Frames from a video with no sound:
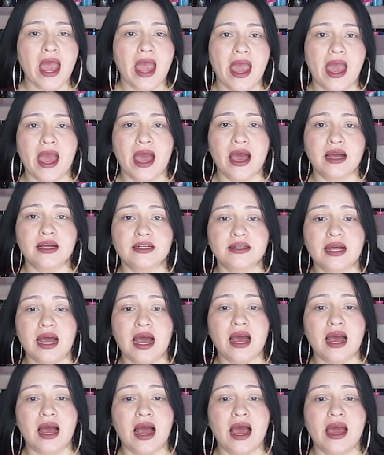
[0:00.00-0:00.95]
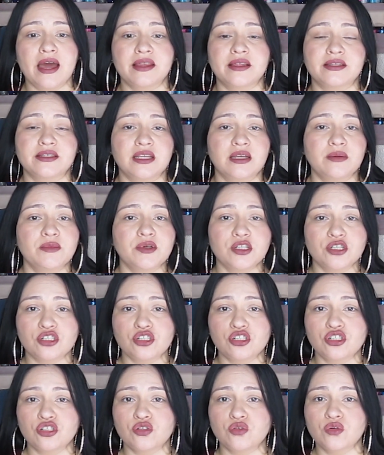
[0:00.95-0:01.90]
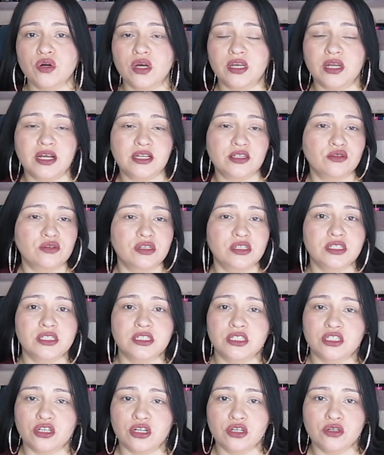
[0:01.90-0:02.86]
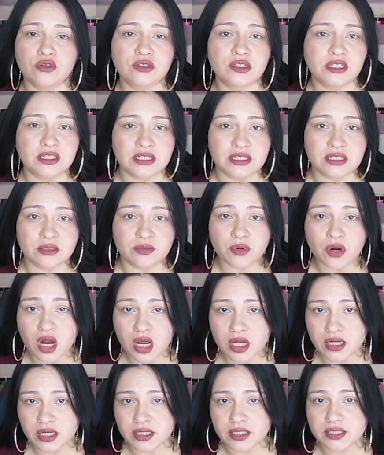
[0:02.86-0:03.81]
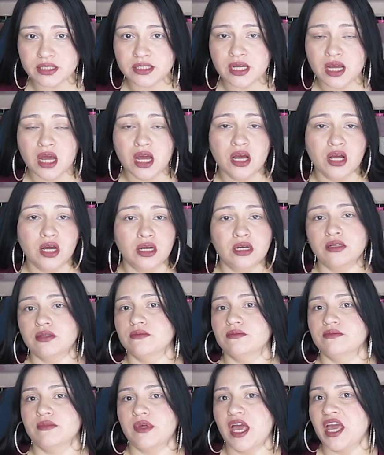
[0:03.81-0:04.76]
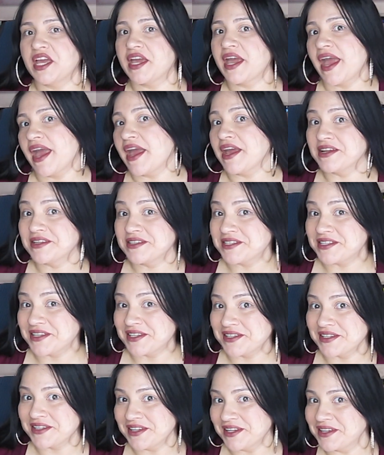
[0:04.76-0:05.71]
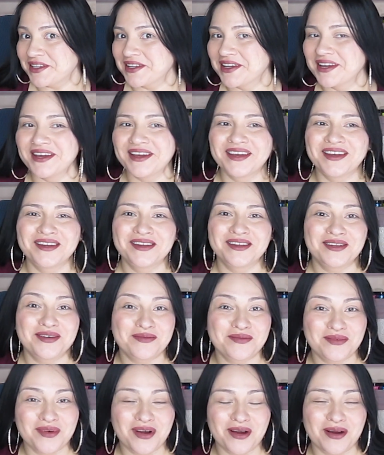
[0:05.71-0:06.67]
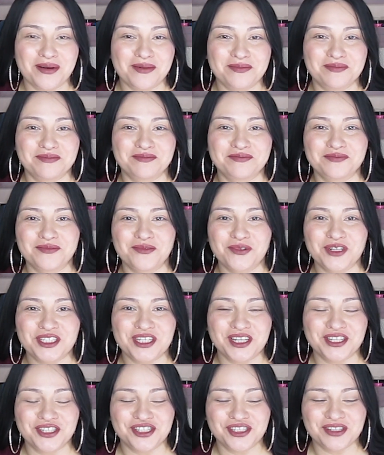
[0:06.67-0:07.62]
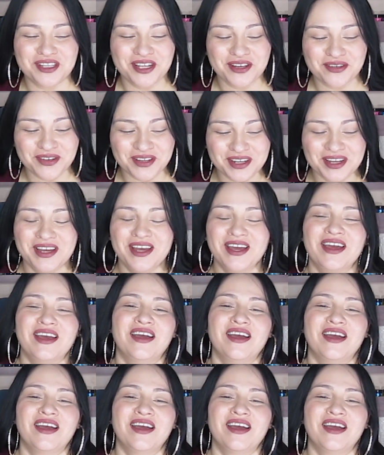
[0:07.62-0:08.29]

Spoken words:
and I had the same issue, and as soon as I started using these products, aka C&D, retention liquid,